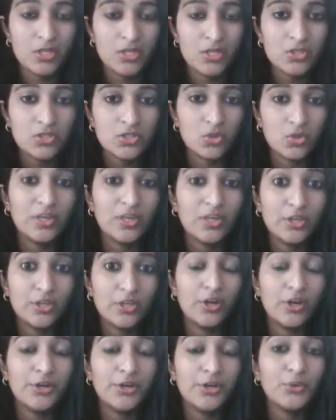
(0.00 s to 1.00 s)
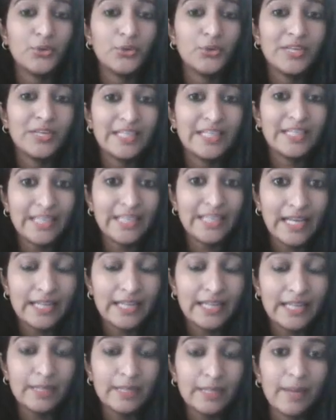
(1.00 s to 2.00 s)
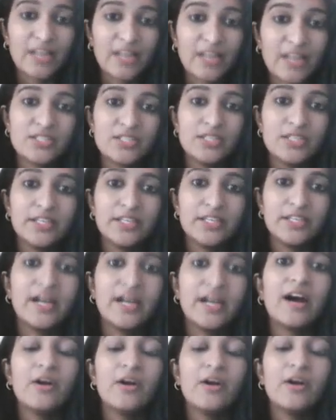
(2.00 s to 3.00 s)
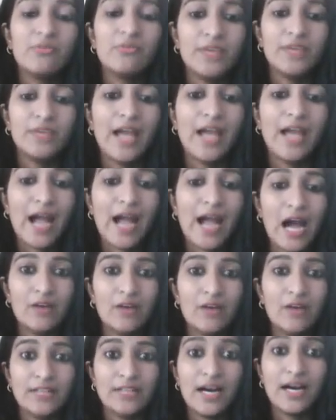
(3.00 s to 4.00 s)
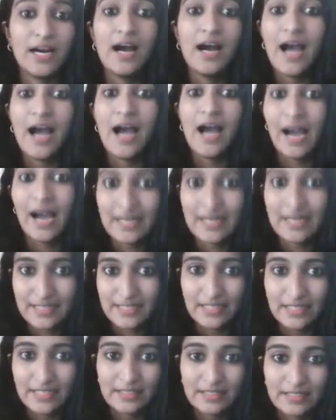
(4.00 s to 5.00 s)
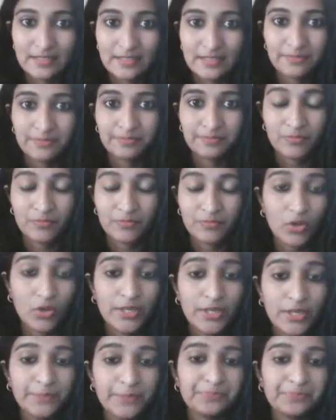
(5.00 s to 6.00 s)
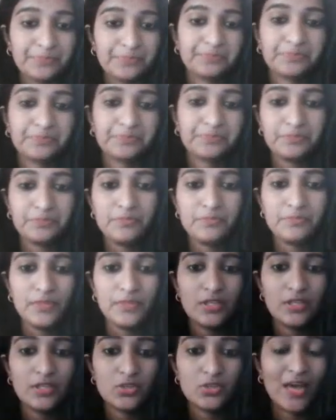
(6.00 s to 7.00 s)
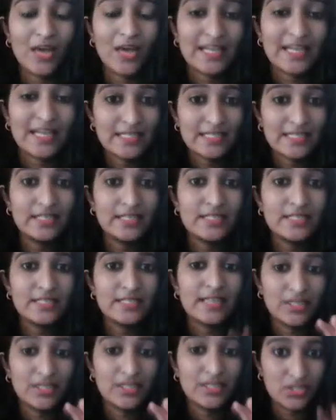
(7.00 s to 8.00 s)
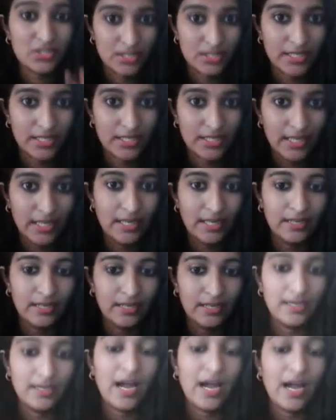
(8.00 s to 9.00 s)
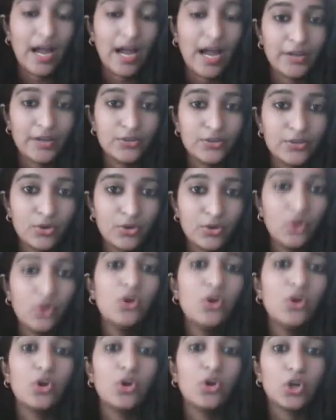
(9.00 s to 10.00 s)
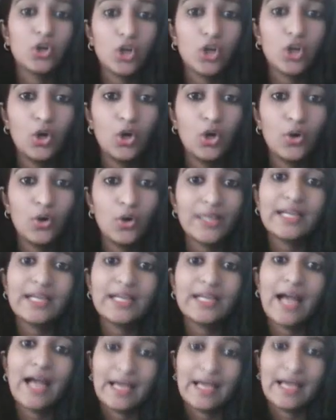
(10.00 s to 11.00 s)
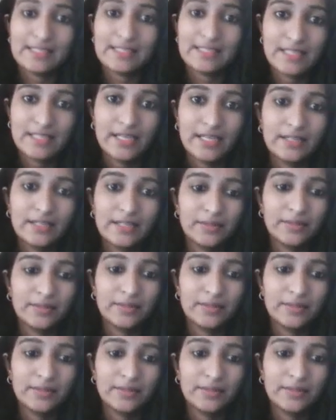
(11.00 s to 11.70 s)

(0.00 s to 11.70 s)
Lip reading: So in order to kill the bacteria, we have the acids. Okay, so acid is HCl, hydrochloric acid.